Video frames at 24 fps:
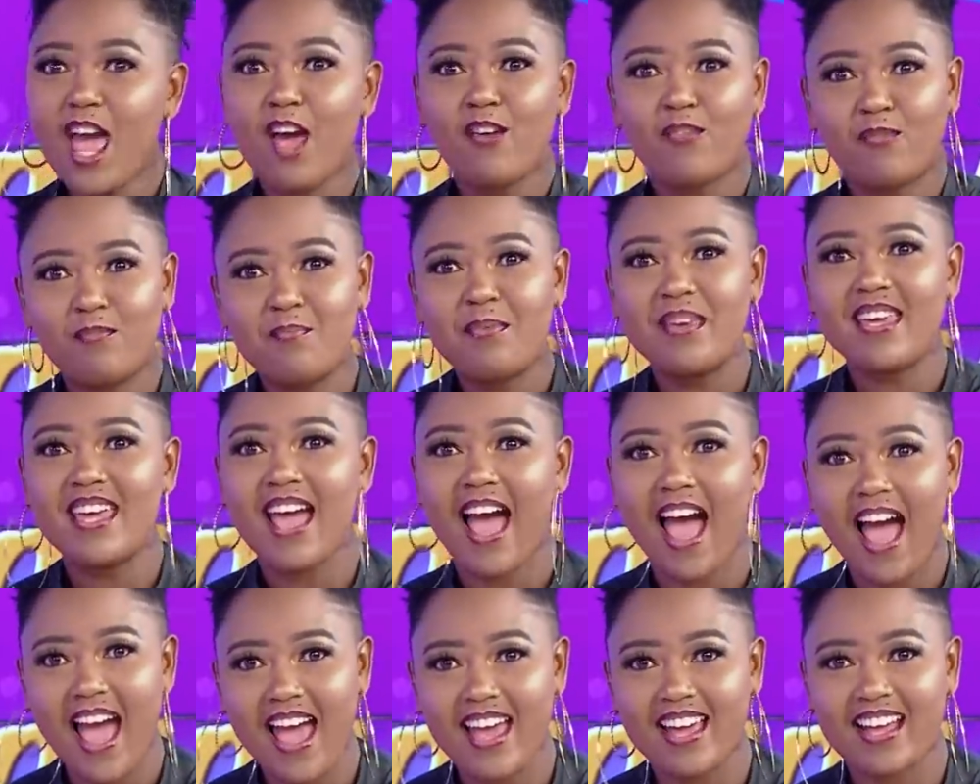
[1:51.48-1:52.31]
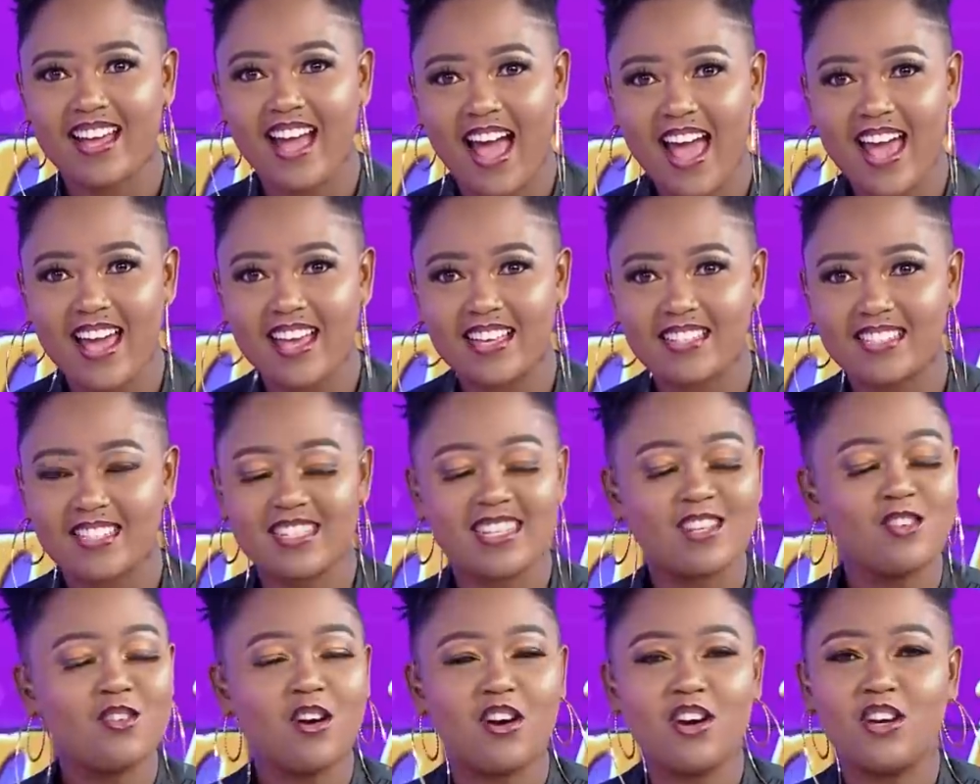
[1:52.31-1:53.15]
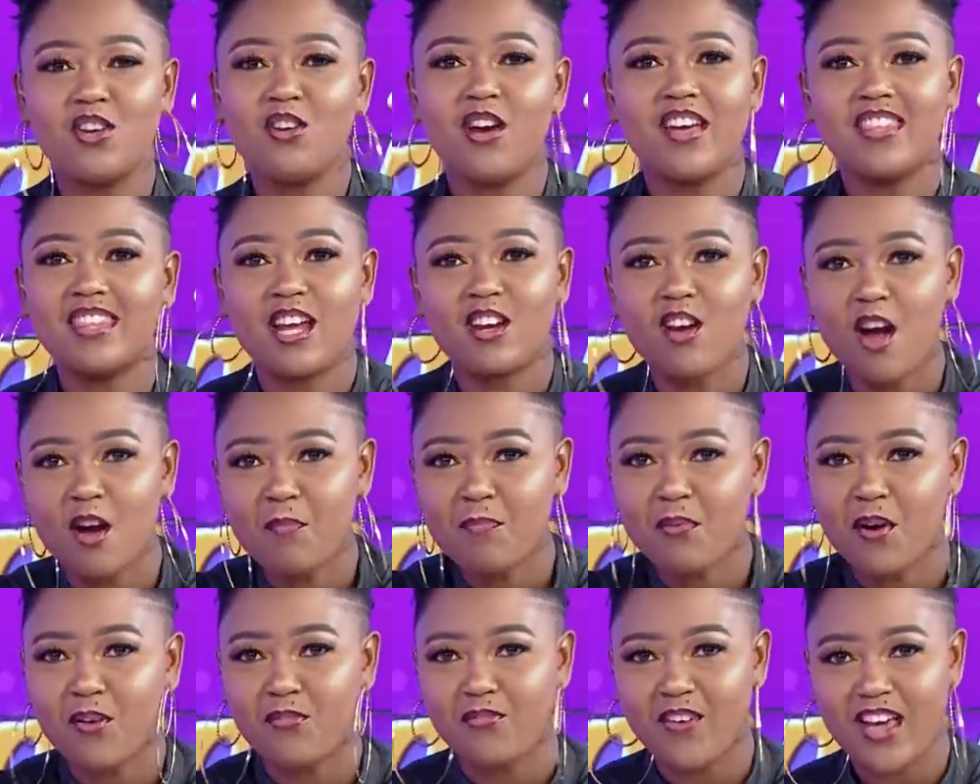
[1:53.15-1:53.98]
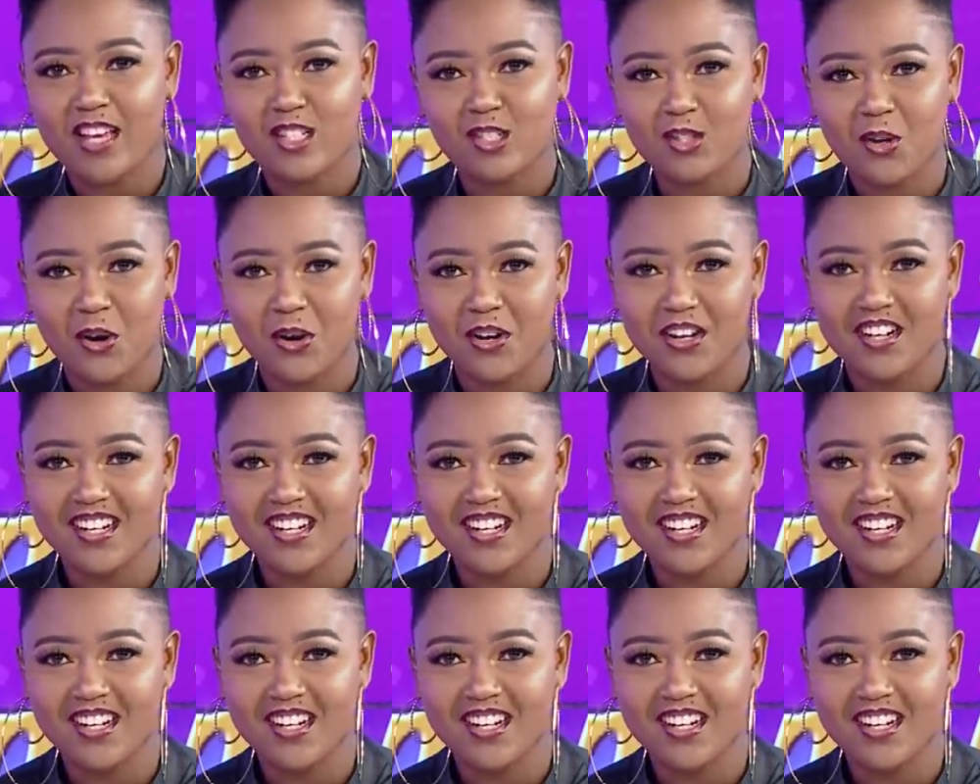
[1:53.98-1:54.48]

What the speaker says: FBI guys, FBI, you're in the wrong profession.